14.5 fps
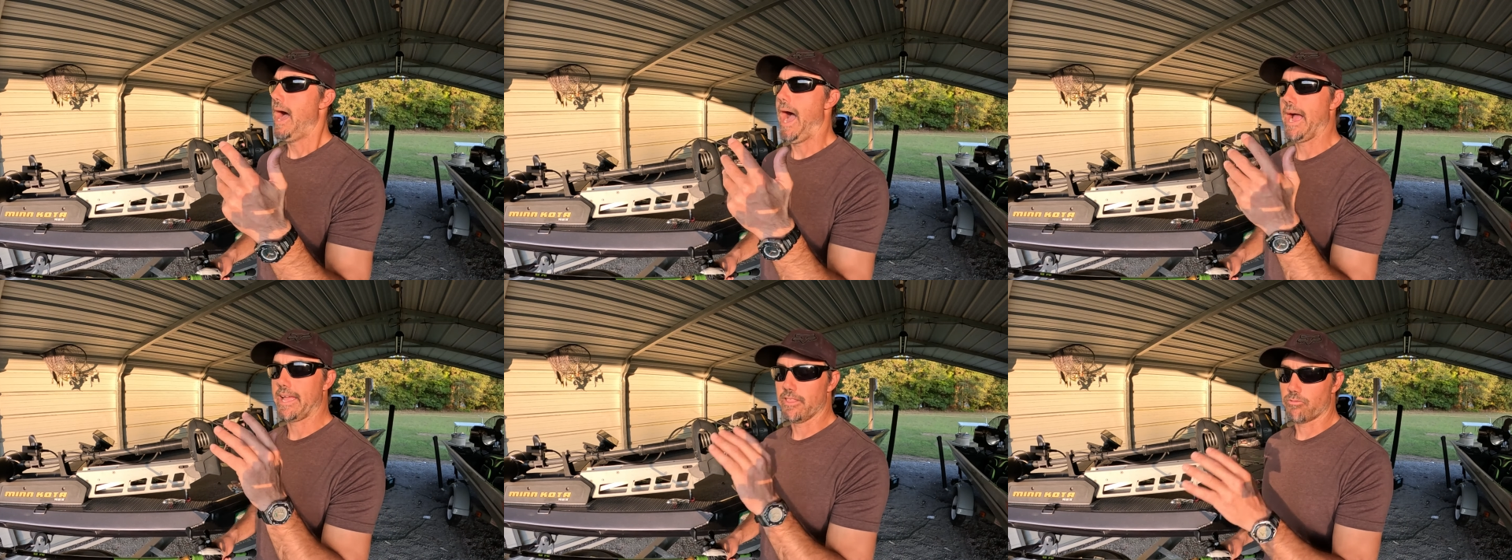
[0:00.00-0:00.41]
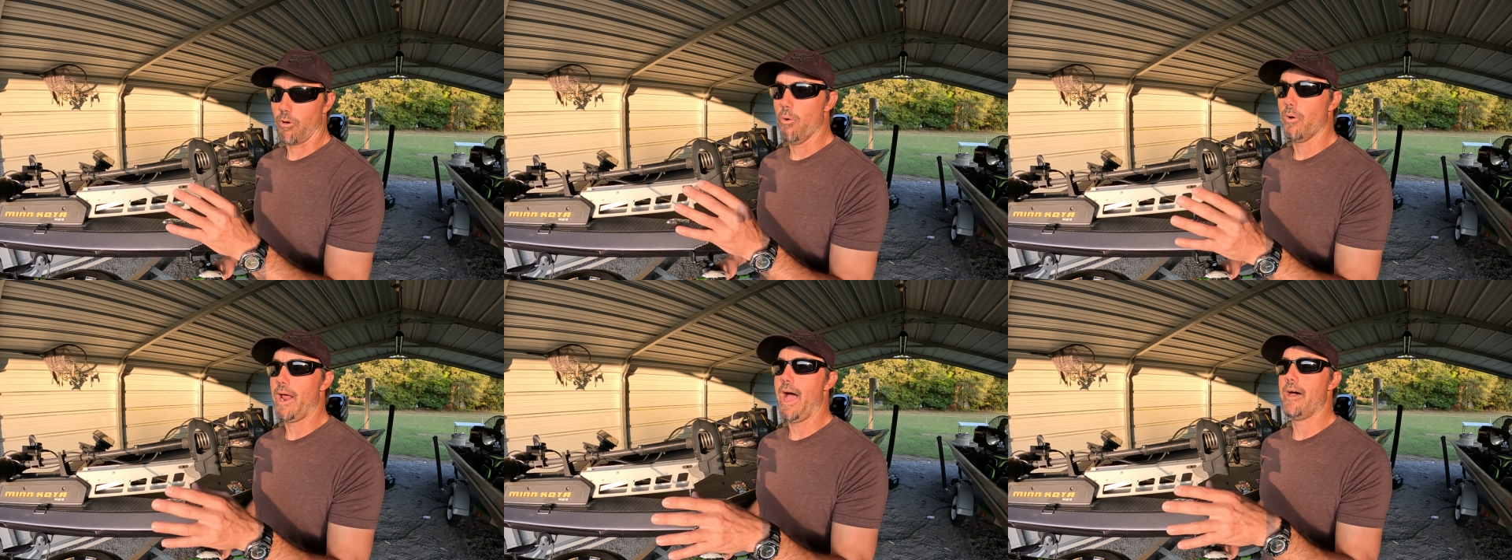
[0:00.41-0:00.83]
I can
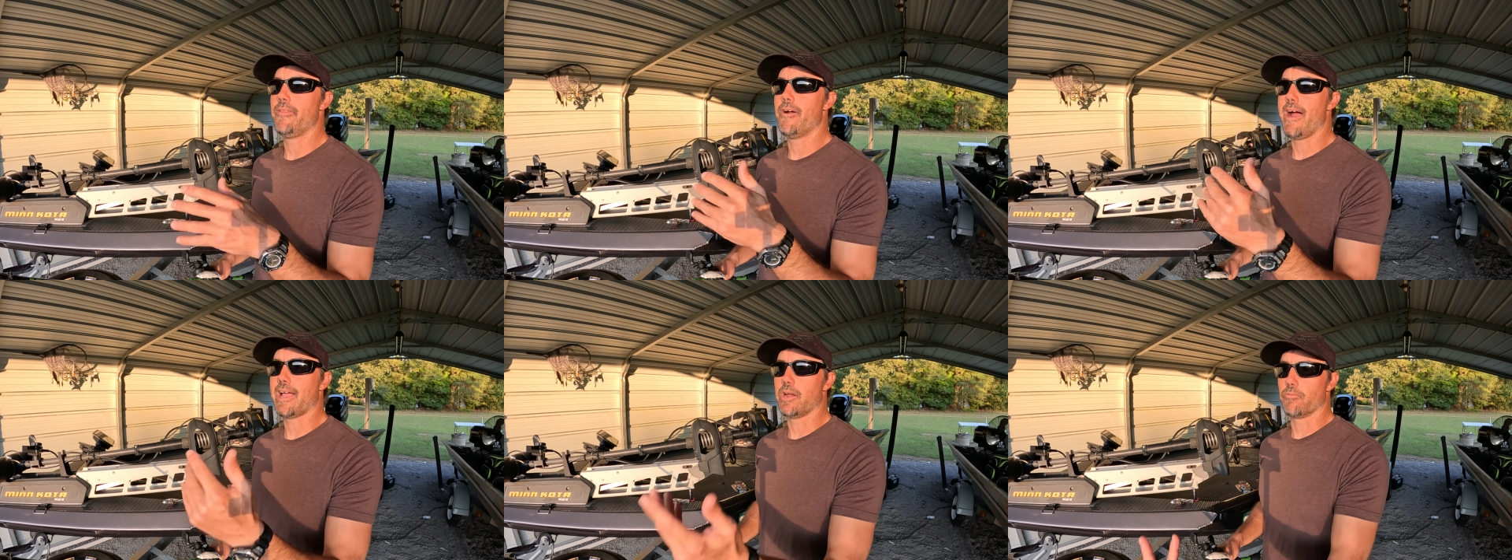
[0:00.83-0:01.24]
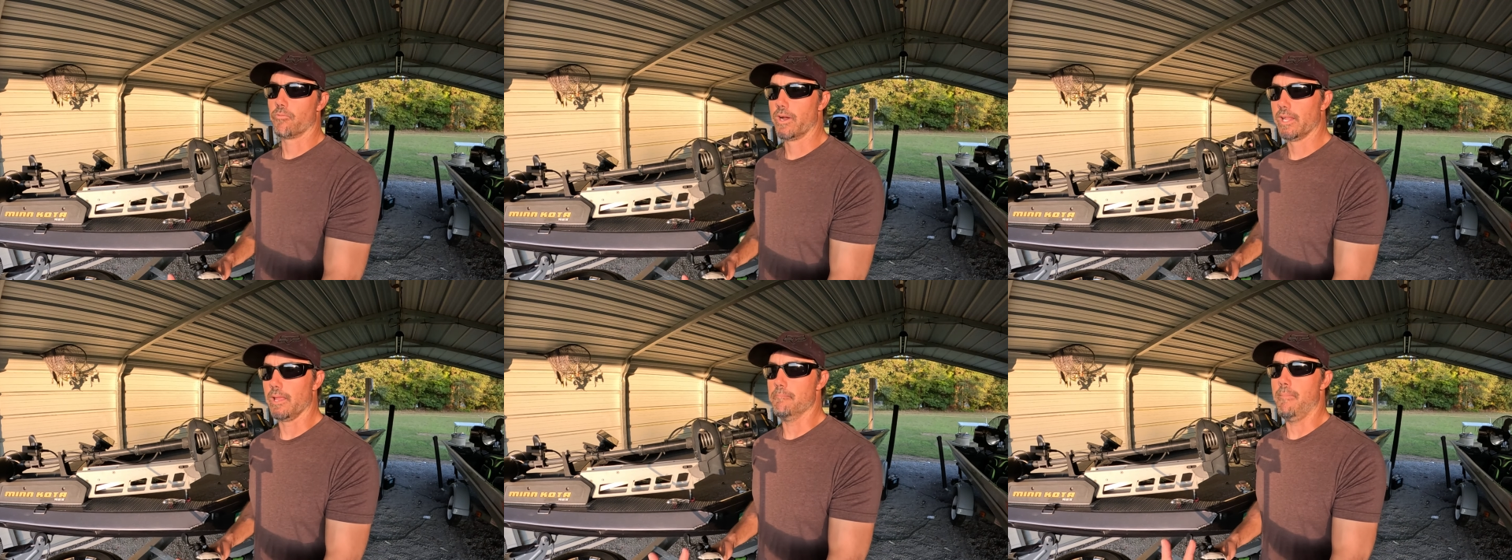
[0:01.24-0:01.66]
throw it out there. I can
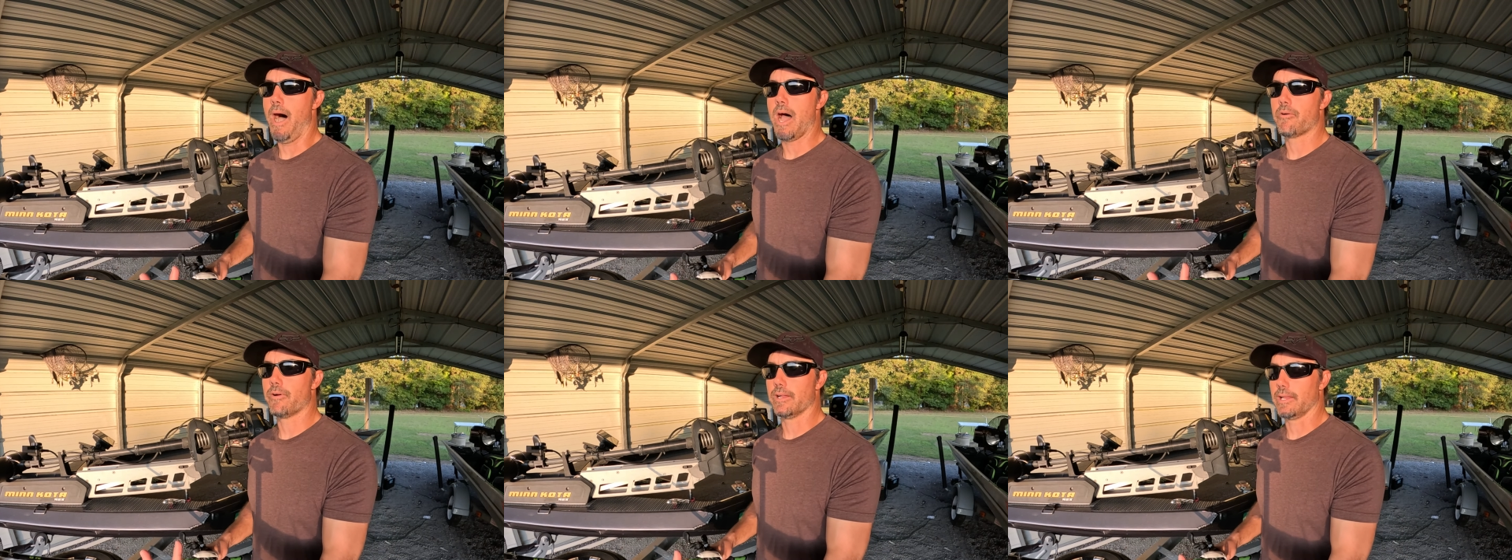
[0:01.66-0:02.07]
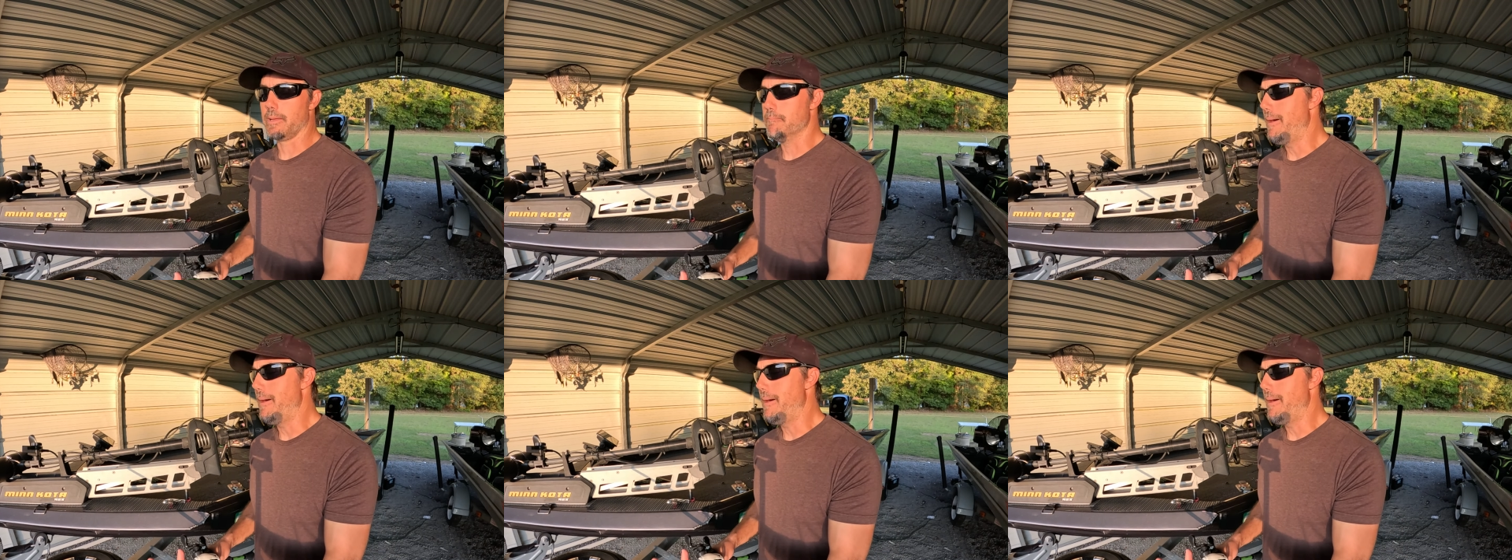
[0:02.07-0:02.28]
reel it moderately